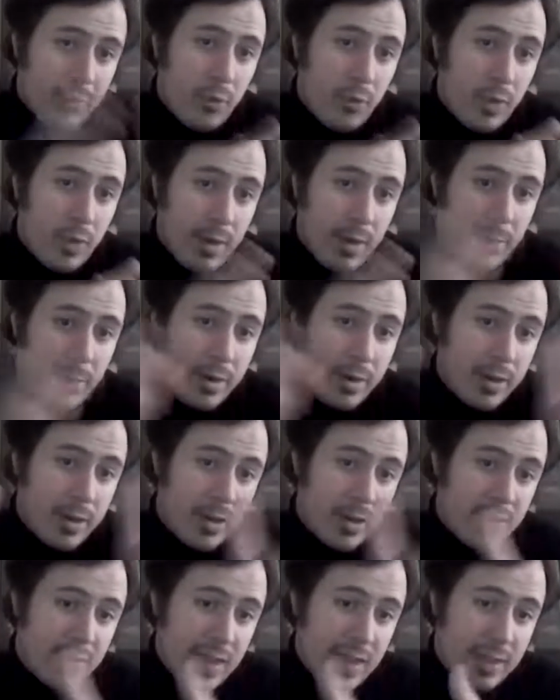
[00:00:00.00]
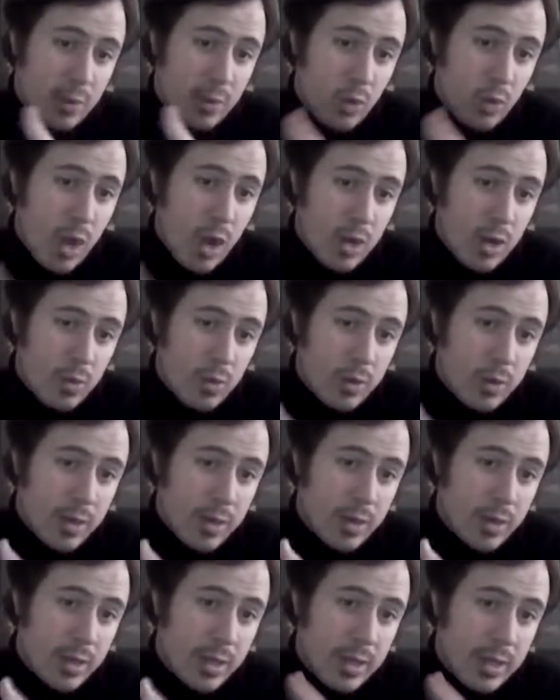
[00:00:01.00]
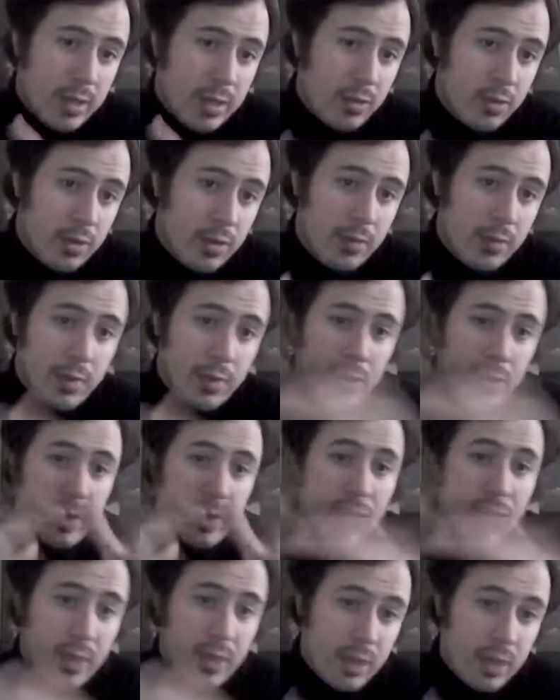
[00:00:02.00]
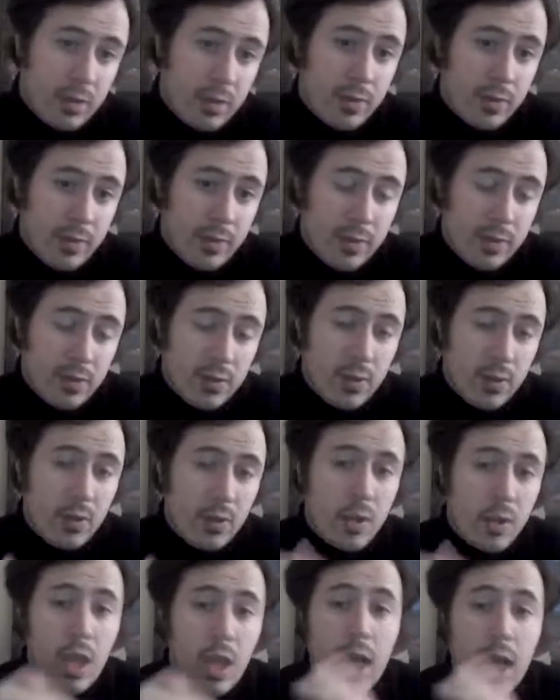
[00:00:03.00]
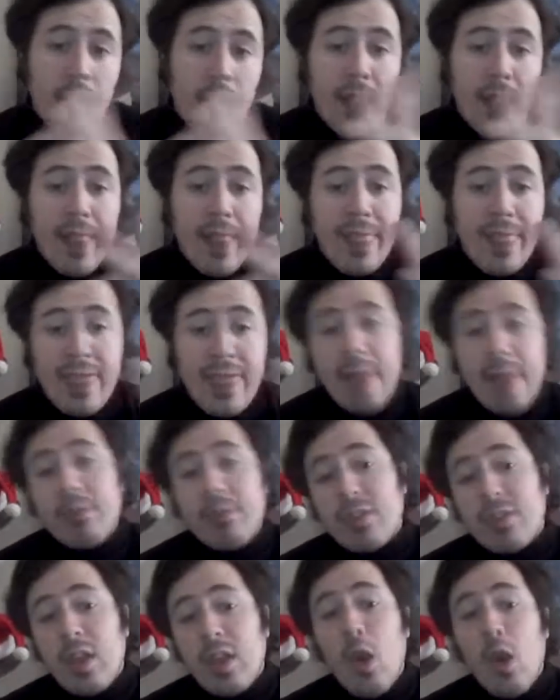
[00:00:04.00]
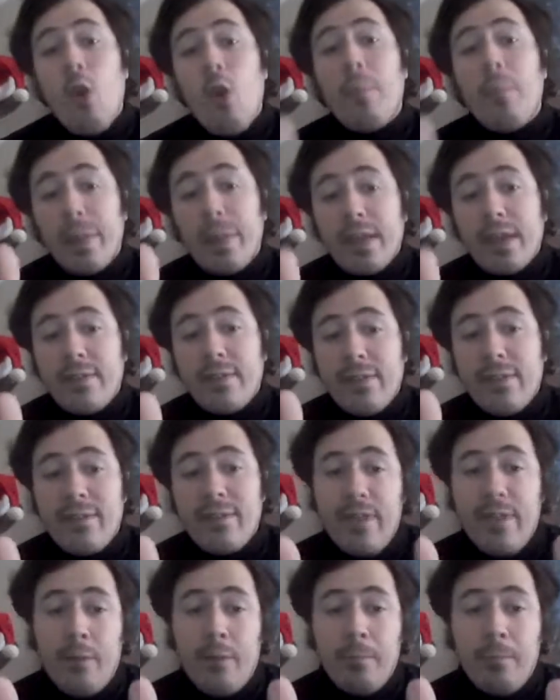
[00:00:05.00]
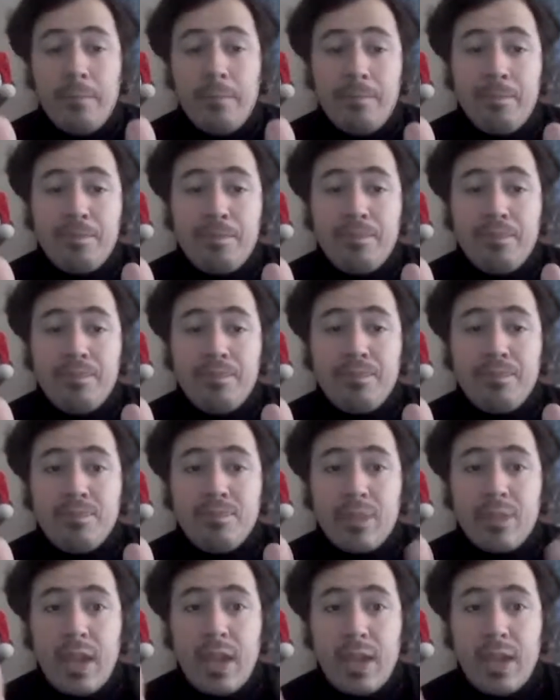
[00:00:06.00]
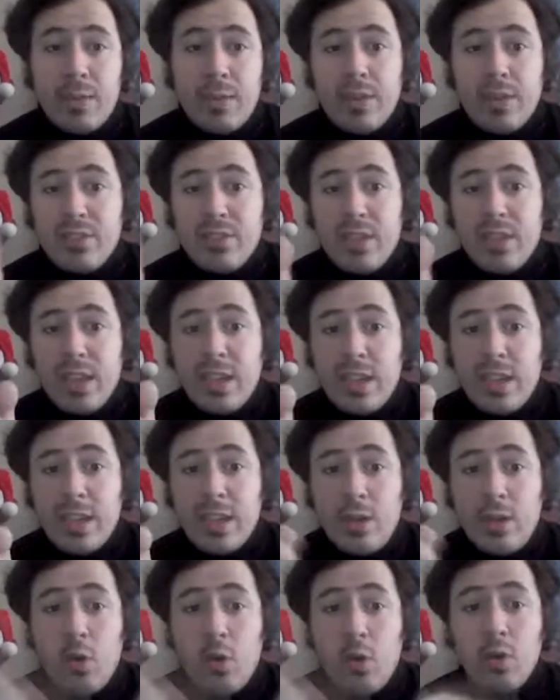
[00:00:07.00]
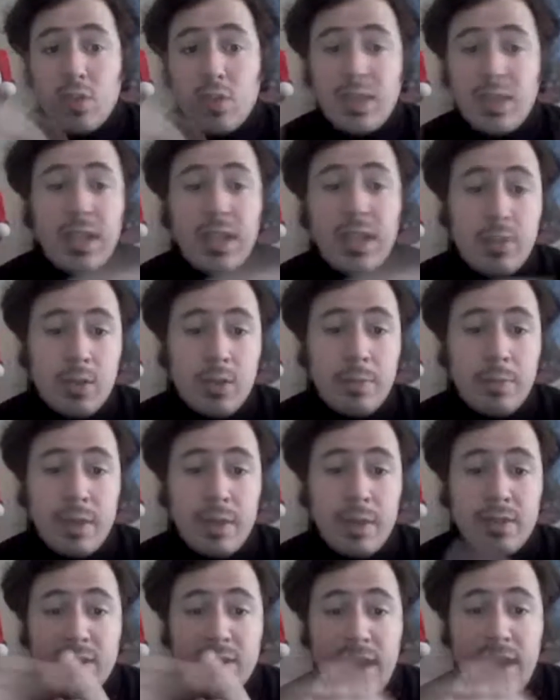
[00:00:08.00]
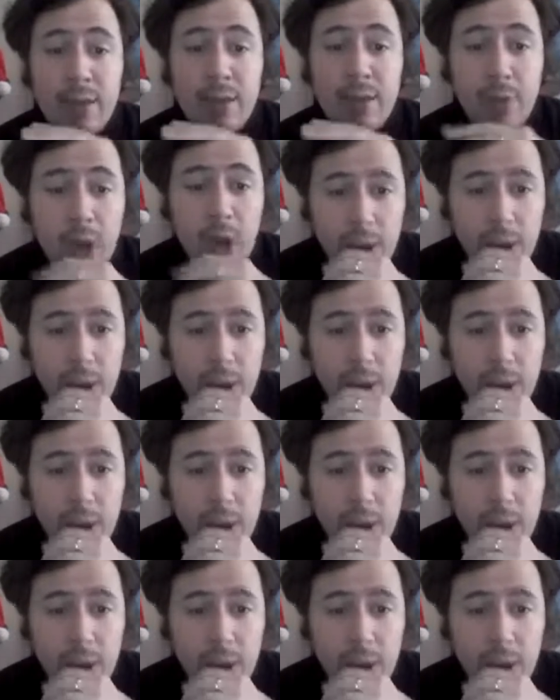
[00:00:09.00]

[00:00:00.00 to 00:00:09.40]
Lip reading: that where he's at the rock where where Niven killed Livingston, that was the opening of the film. And originally the whole scene took place at that rock.